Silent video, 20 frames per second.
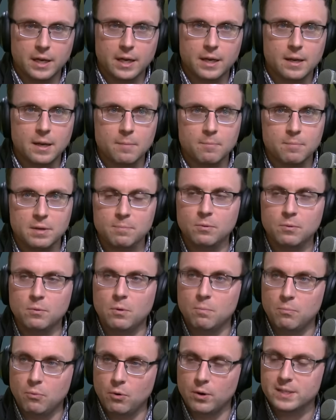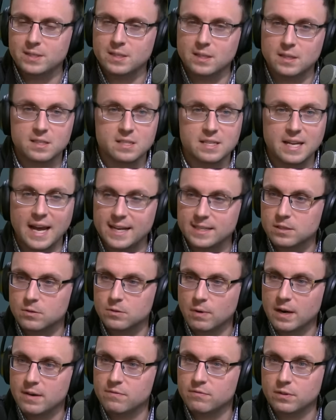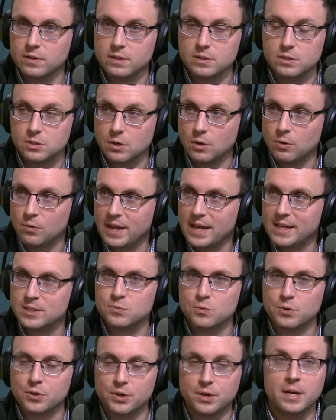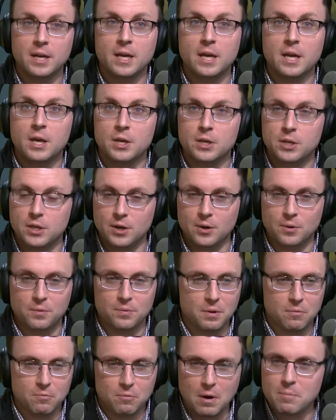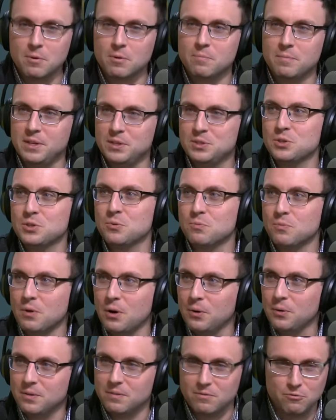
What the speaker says: and people will point to the stats, and rightfully so, that's where, you know, the rubber meets the road.